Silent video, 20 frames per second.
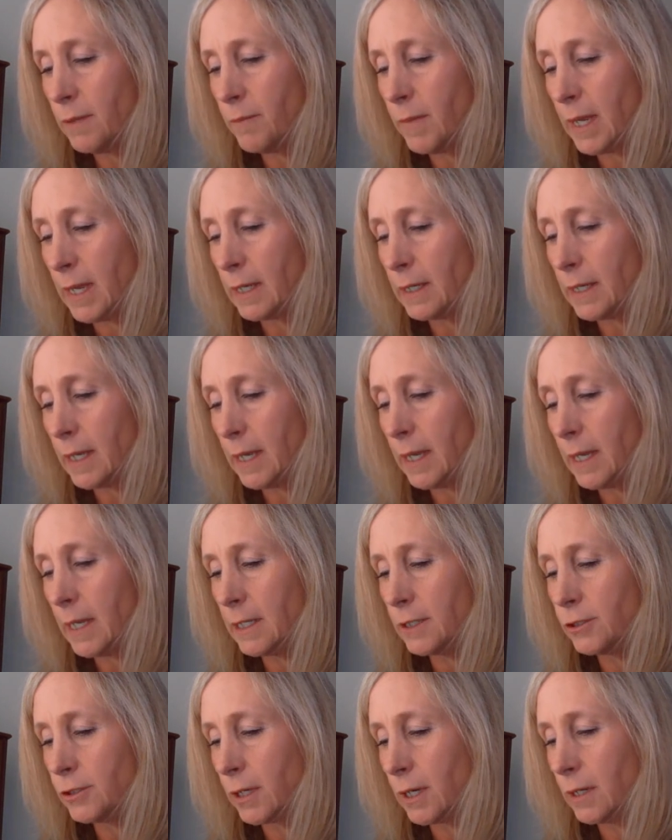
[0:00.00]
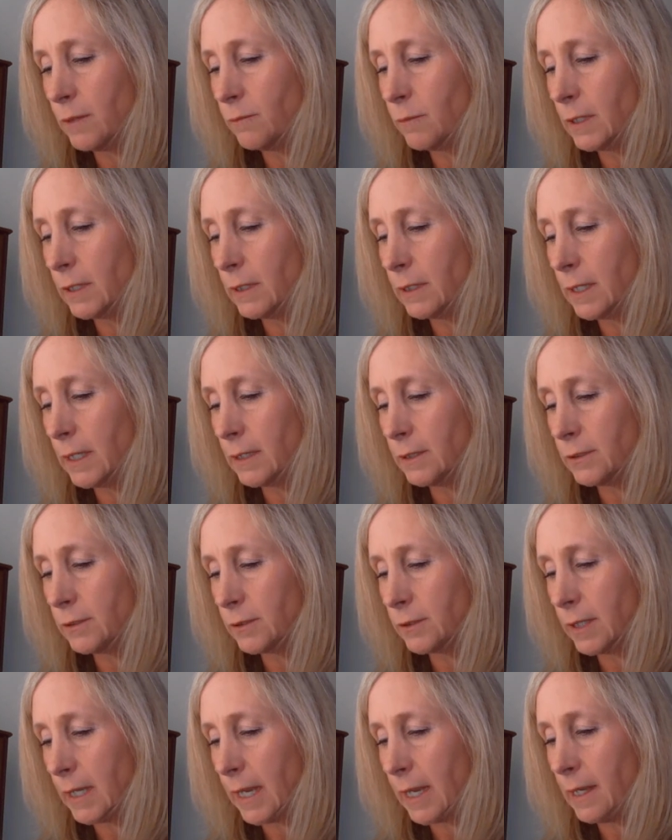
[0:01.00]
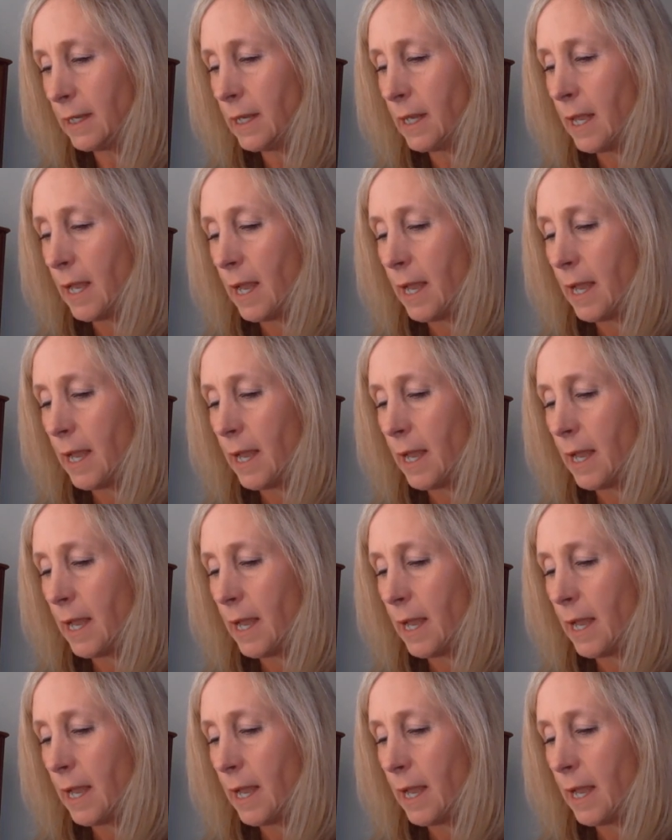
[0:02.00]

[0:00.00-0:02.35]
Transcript: Amanda and John Will yesterday,